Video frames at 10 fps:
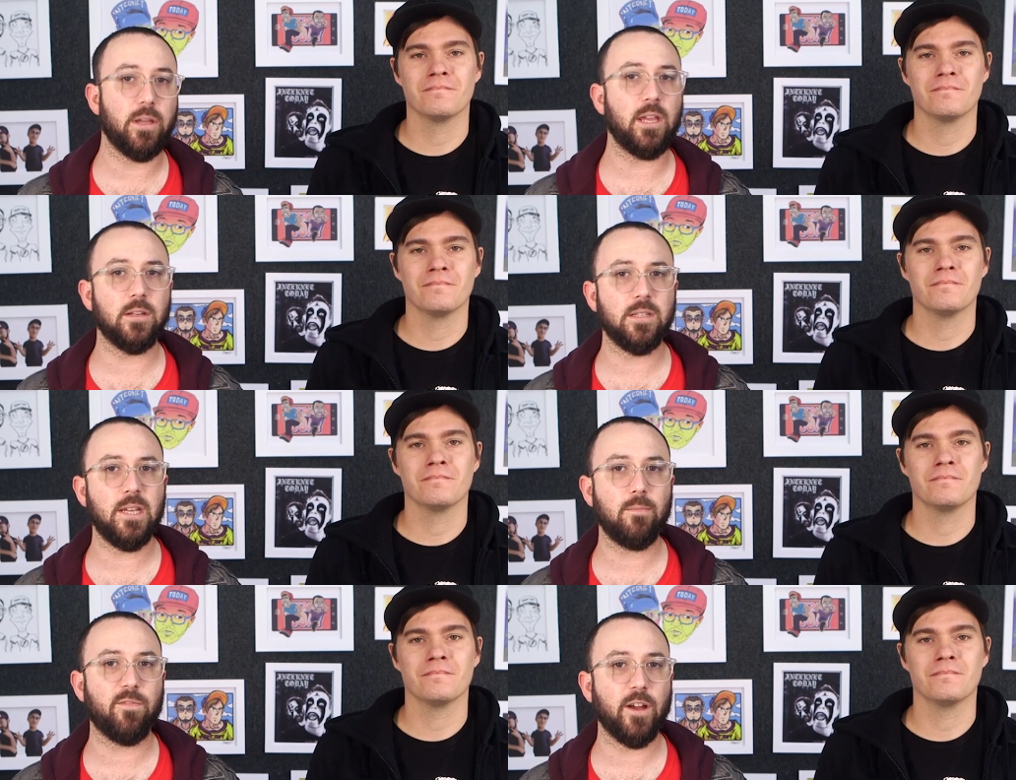Speaker 1: he and his
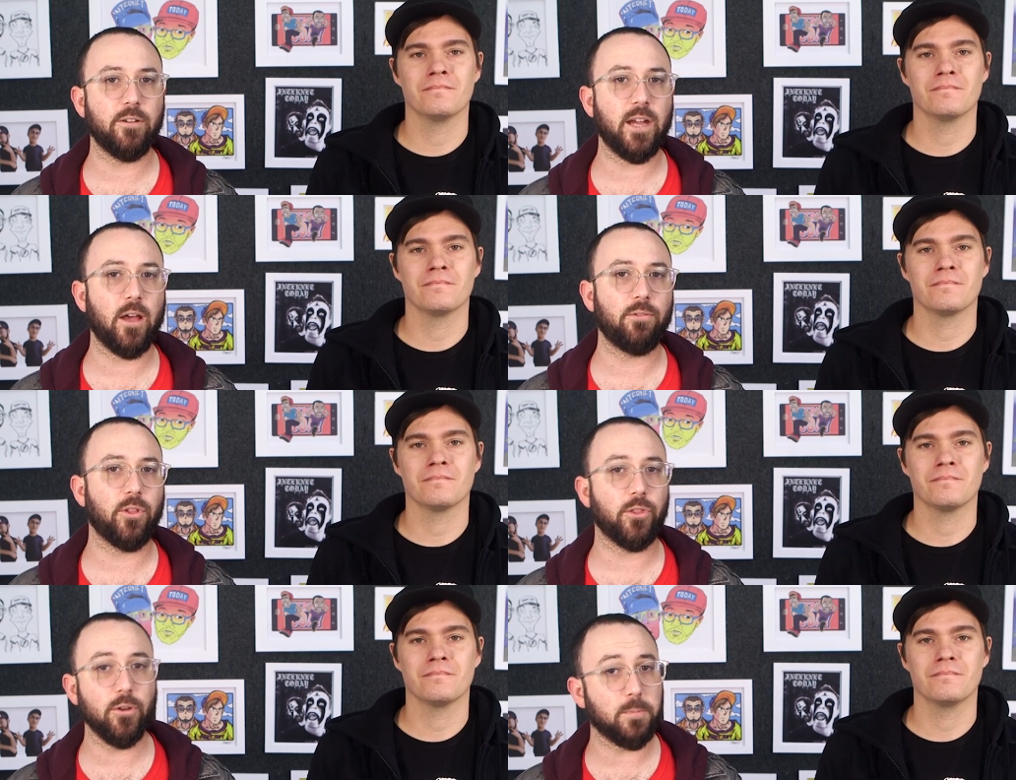team found out
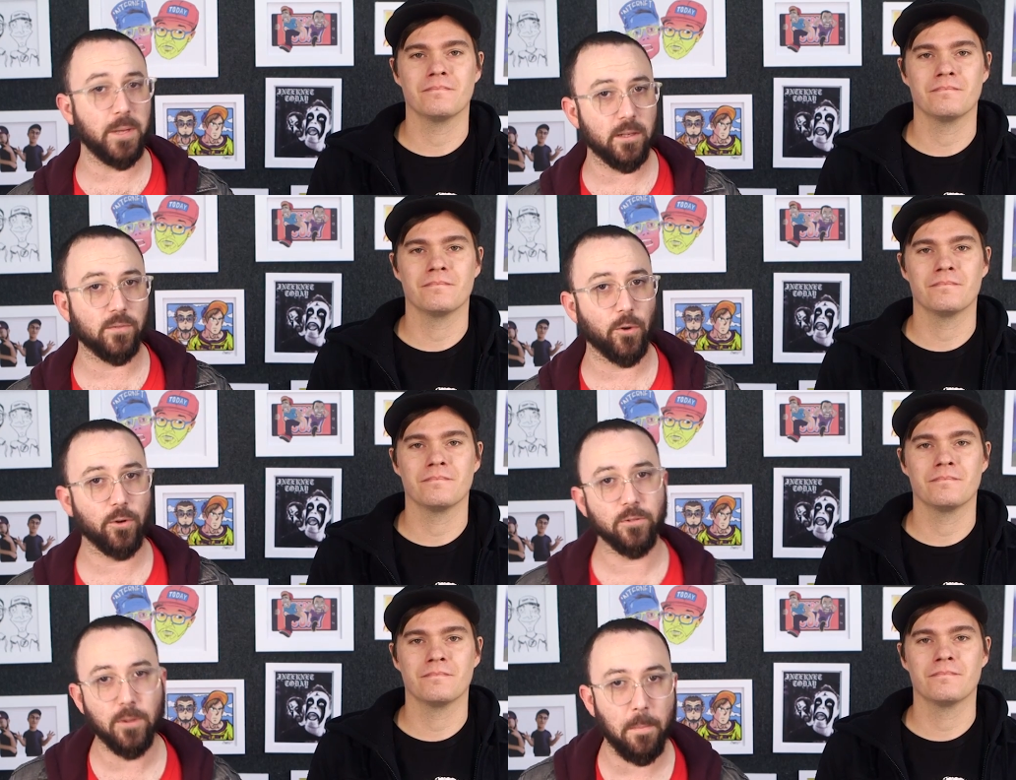that those penis
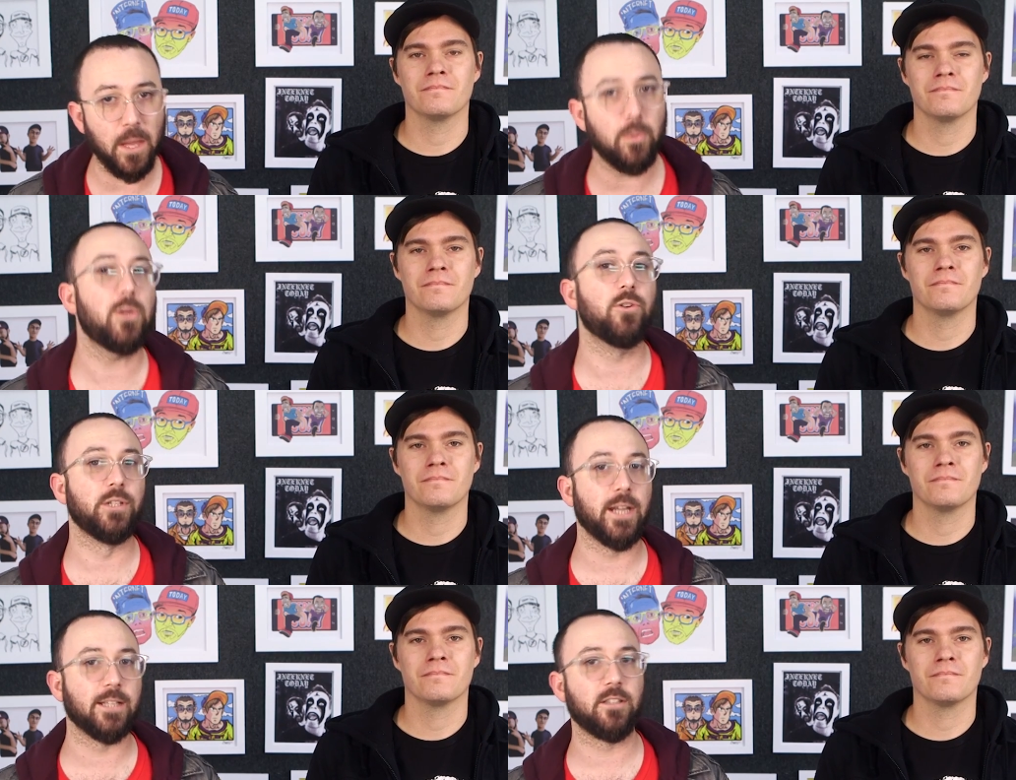photos may be
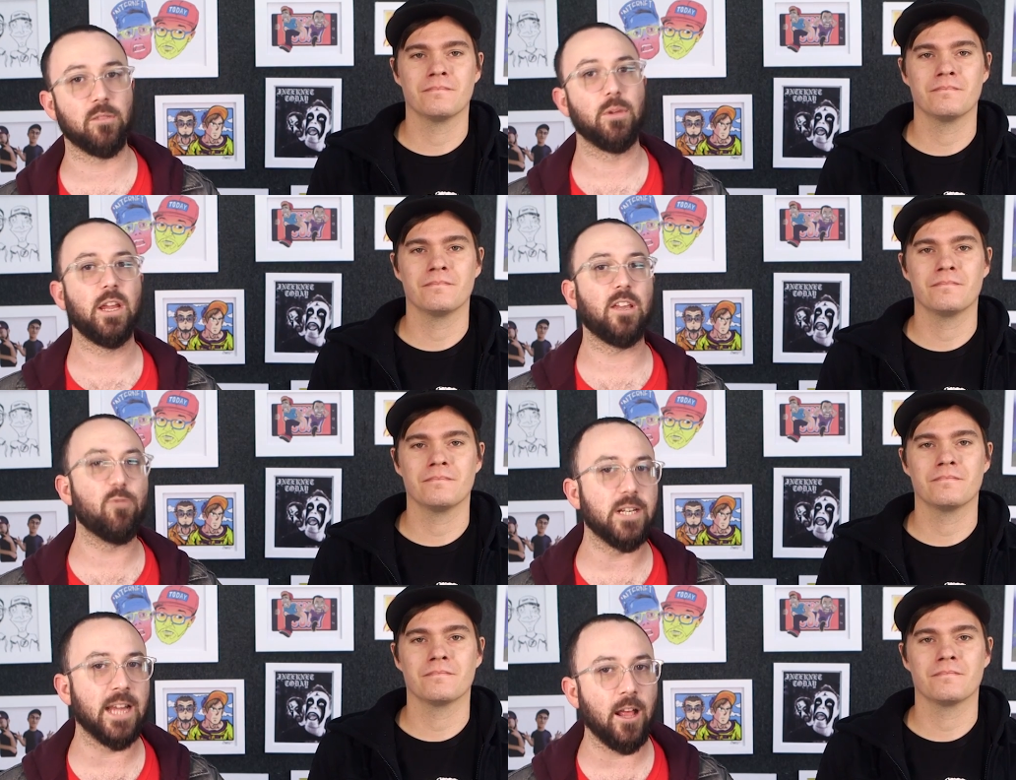used against him in
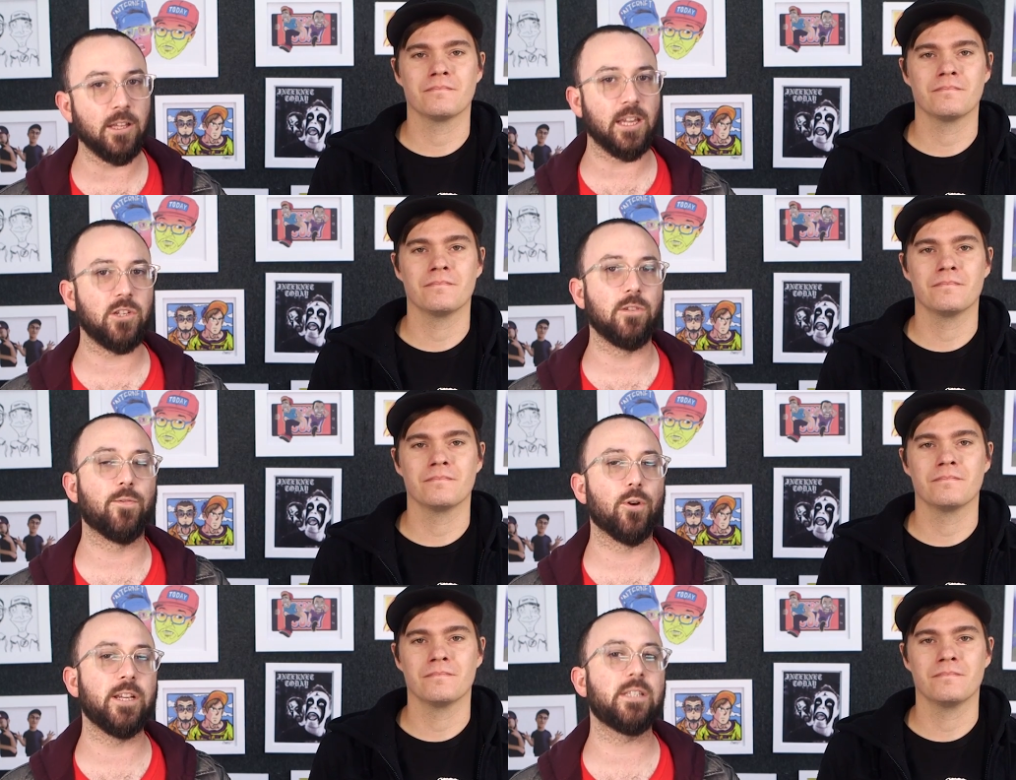retaliation
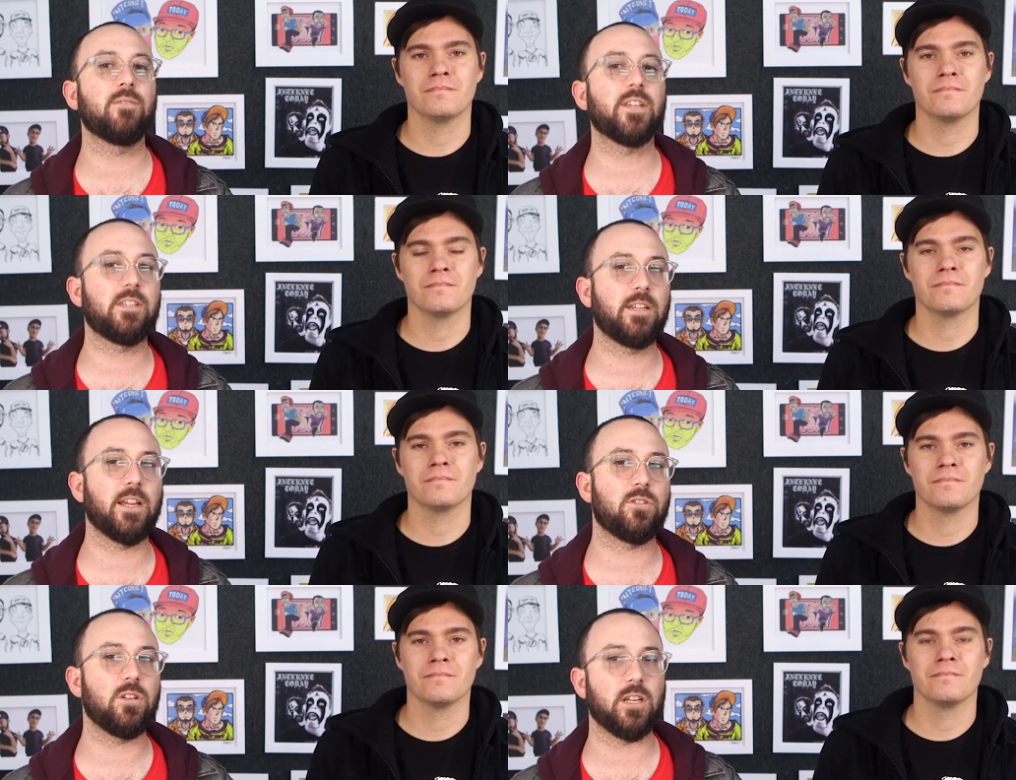for his
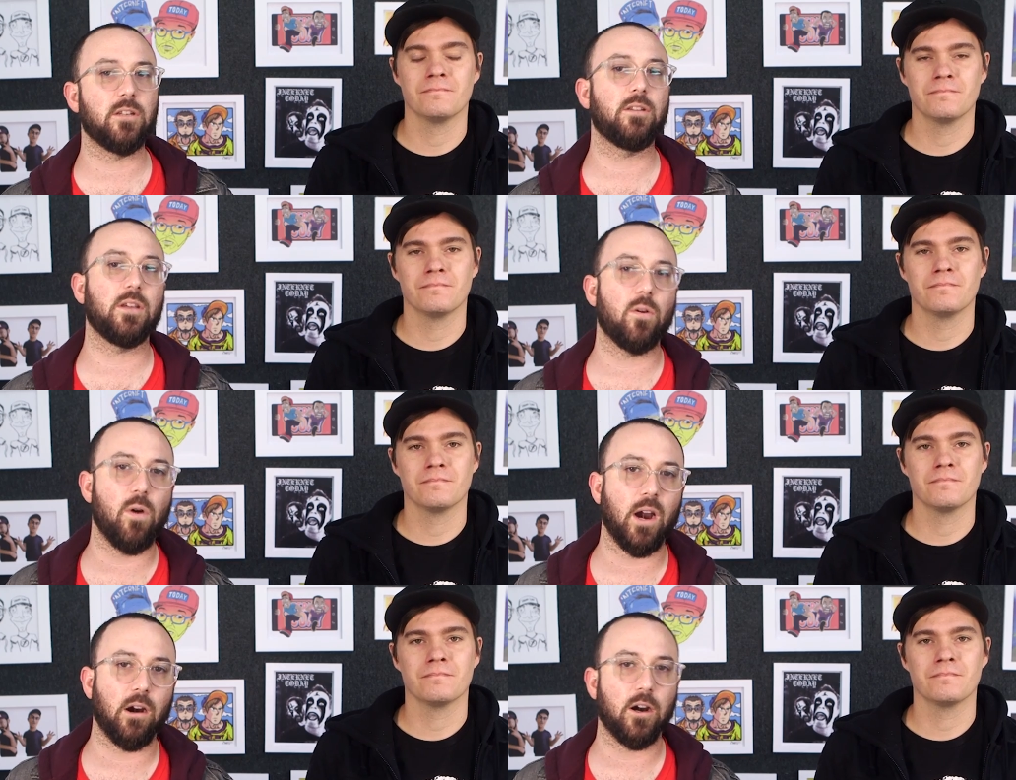investigation into the
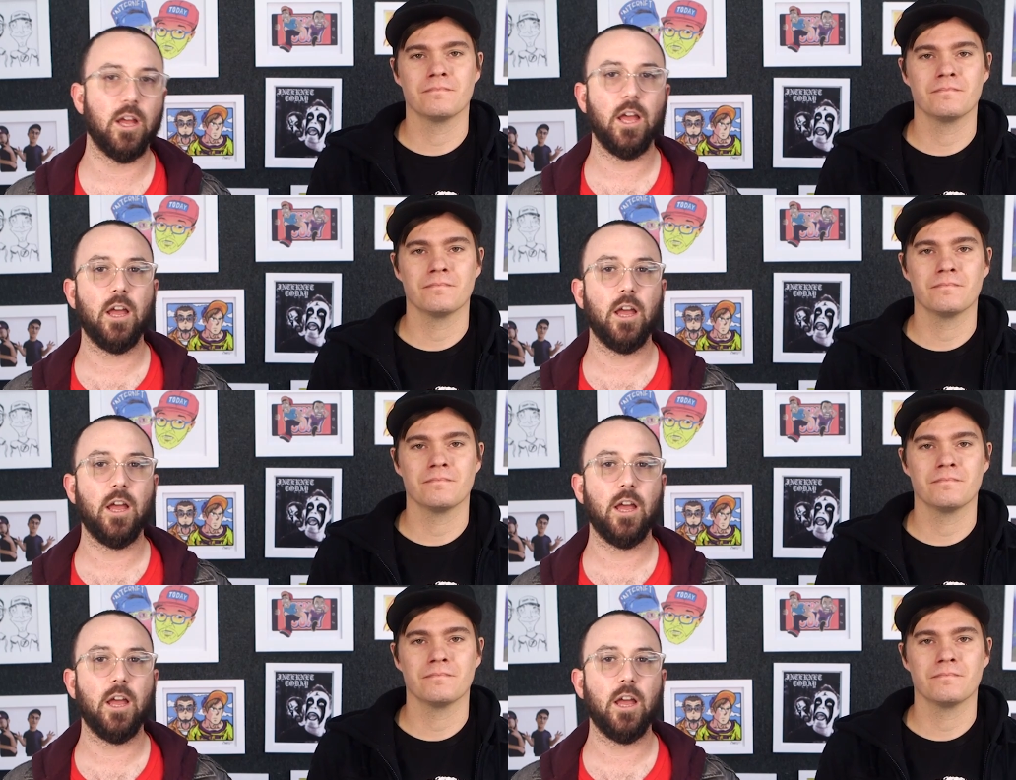Enquirer.